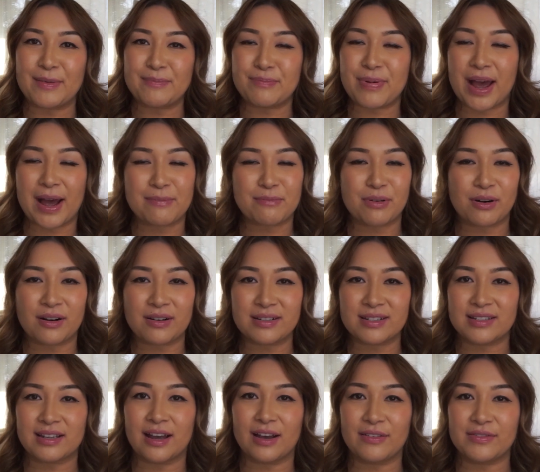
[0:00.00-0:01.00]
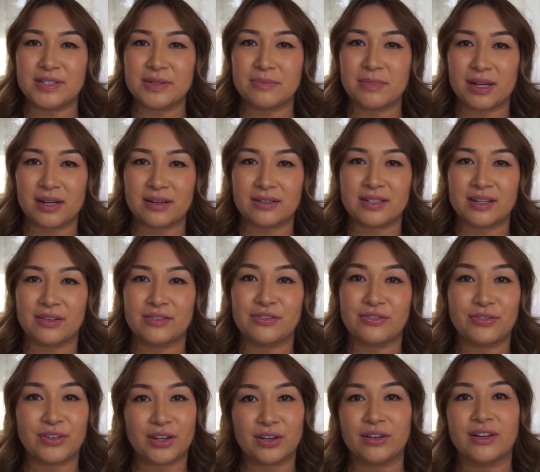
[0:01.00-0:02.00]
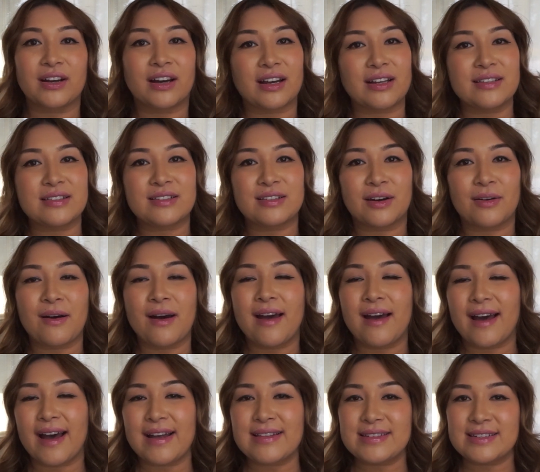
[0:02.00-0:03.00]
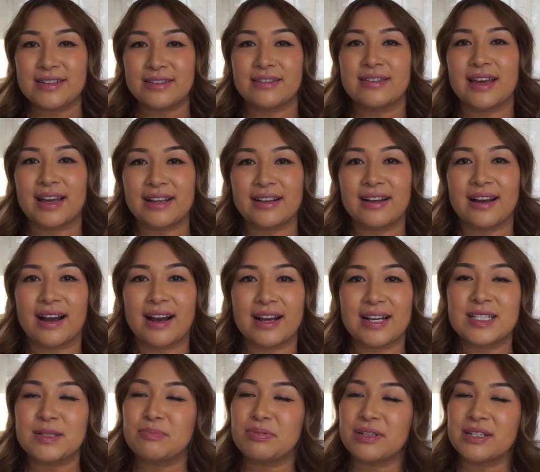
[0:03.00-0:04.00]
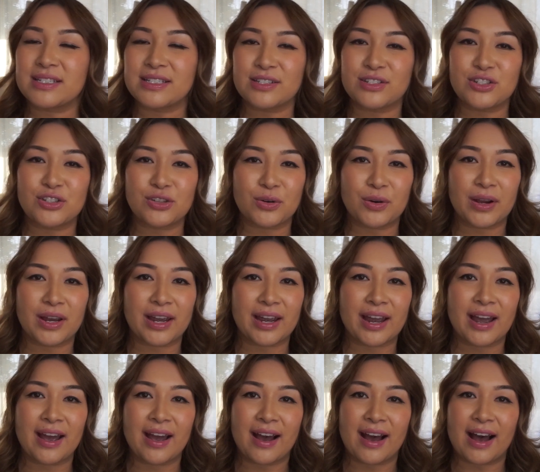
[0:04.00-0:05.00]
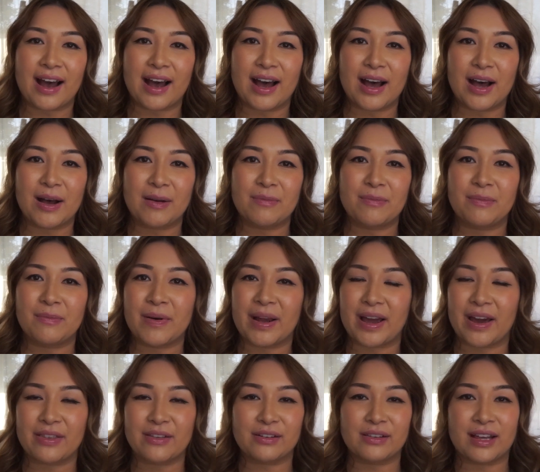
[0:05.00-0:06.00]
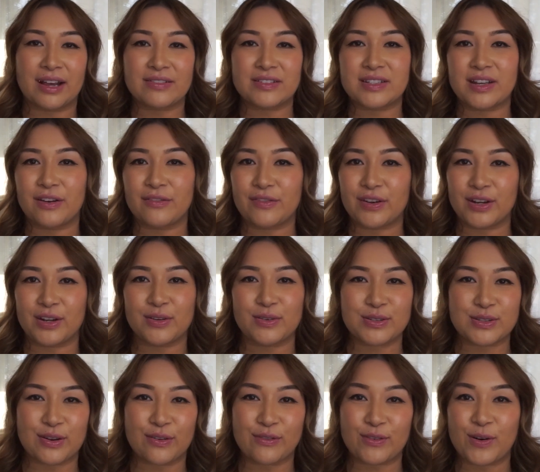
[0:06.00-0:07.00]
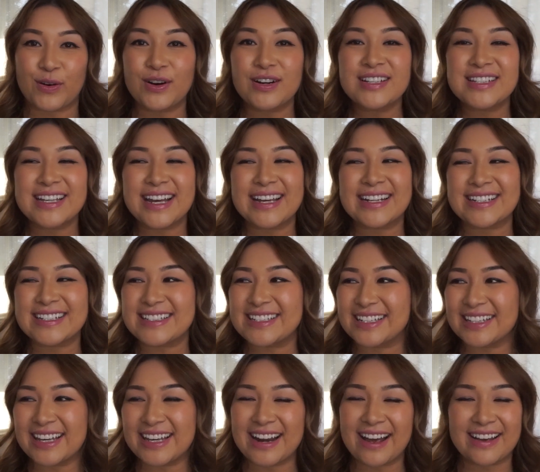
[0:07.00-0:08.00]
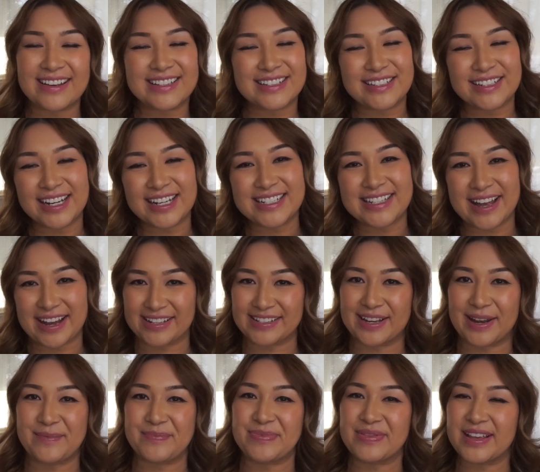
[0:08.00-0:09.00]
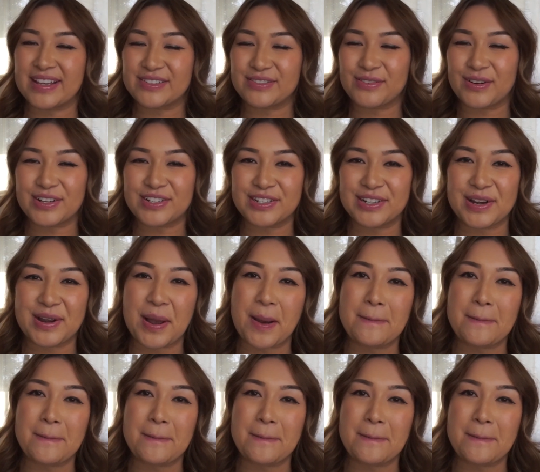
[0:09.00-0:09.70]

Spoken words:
pamper ourselves and make ourselves feel good. So until then guys, please enjoy my other lifestyle videos of course, and until then I'll see you guys next time. Thanks for watching.